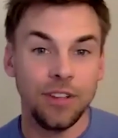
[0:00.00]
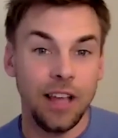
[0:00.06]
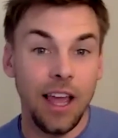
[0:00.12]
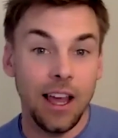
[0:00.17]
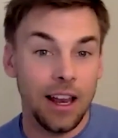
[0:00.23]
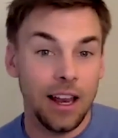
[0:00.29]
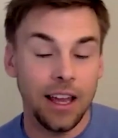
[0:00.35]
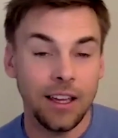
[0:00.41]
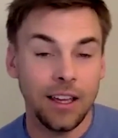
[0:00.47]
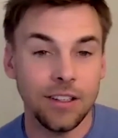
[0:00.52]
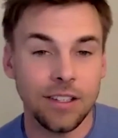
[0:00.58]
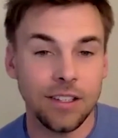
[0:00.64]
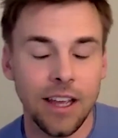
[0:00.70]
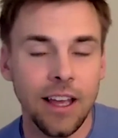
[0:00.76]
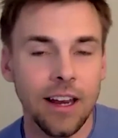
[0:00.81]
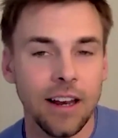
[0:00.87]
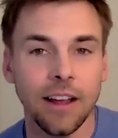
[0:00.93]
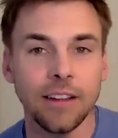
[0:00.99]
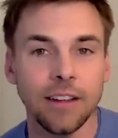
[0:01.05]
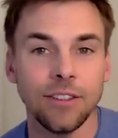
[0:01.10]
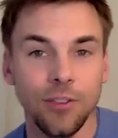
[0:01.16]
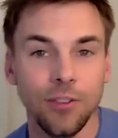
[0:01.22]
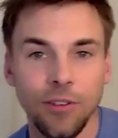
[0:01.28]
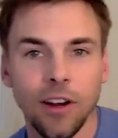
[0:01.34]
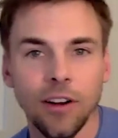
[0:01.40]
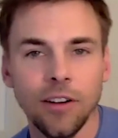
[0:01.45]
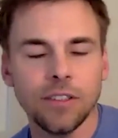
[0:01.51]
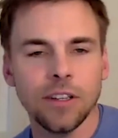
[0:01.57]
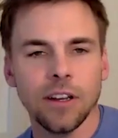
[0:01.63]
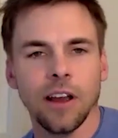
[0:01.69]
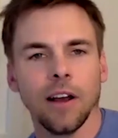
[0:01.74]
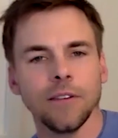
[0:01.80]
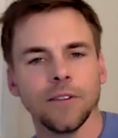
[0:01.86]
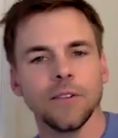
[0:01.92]
years now.
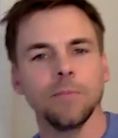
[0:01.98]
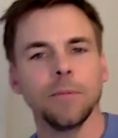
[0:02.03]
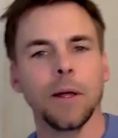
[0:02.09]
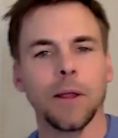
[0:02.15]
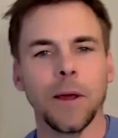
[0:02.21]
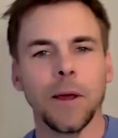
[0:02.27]
So